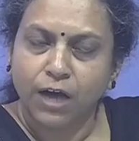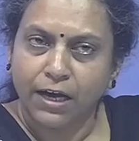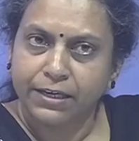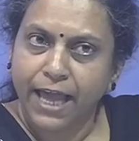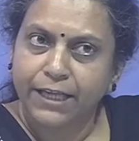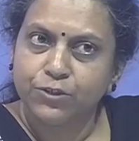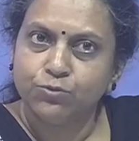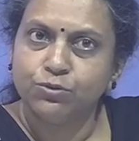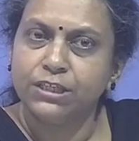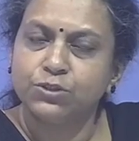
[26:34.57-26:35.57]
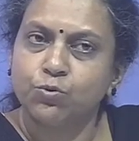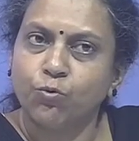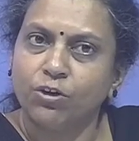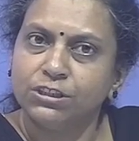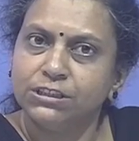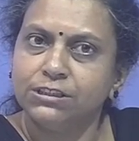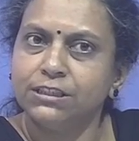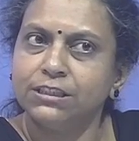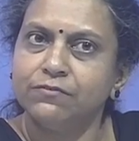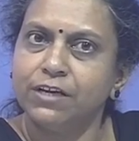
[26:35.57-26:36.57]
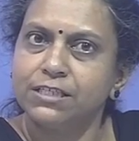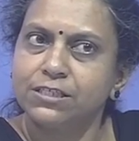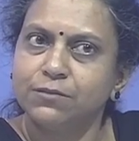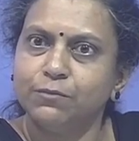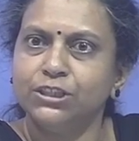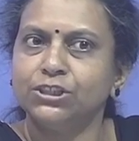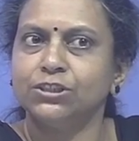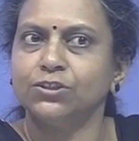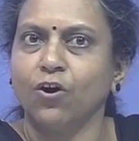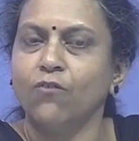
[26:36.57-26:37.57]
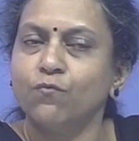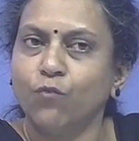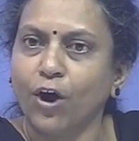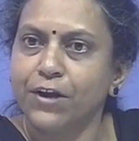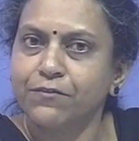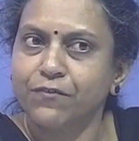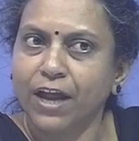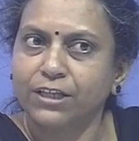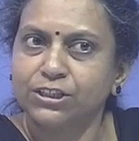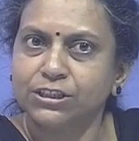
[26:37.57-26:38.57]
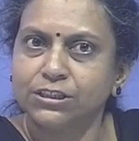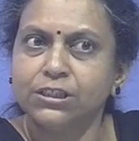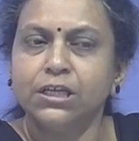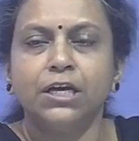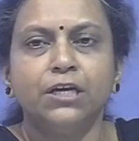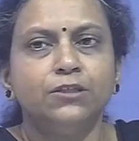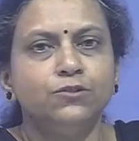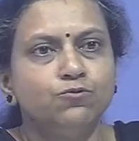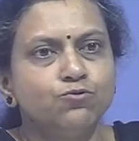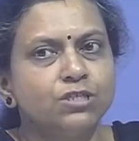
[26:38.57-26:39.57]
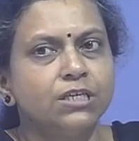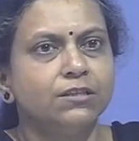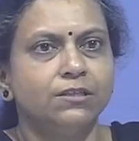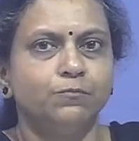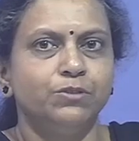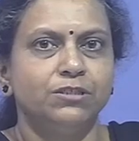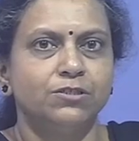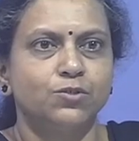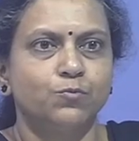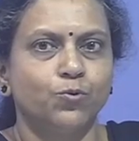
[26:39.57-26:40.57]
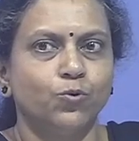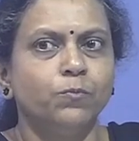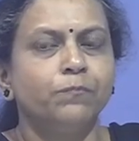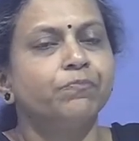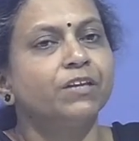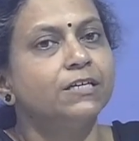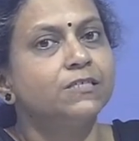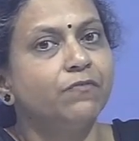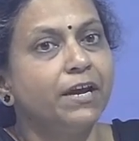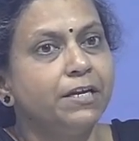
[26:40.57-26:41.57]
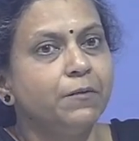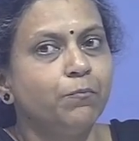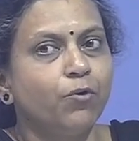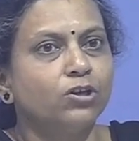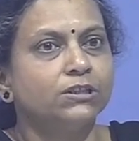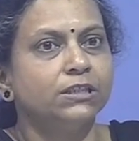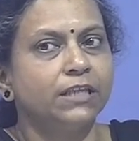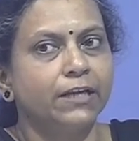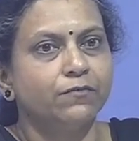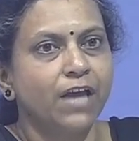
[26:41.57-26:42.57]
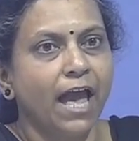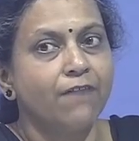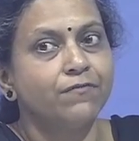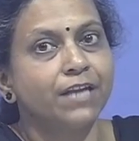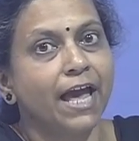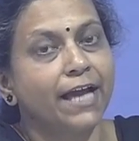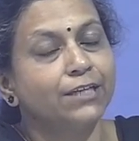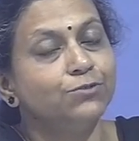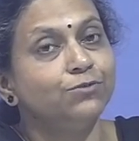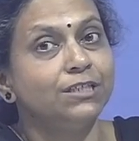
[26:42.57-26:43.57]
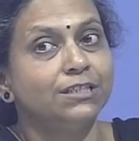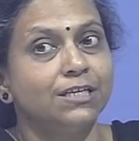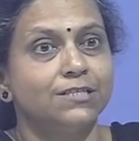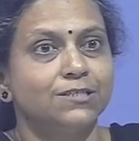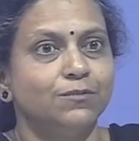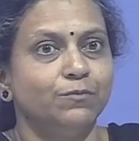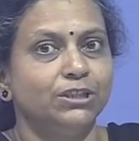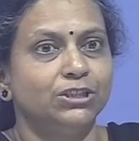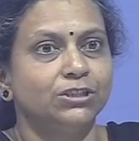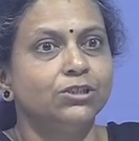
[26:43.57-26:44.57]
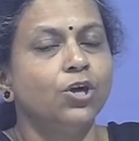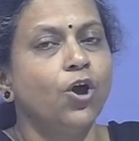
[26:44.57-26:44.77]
an accurate quantitative estimation of void fraction using the impedance probe, it's very important that we have an accurate estimation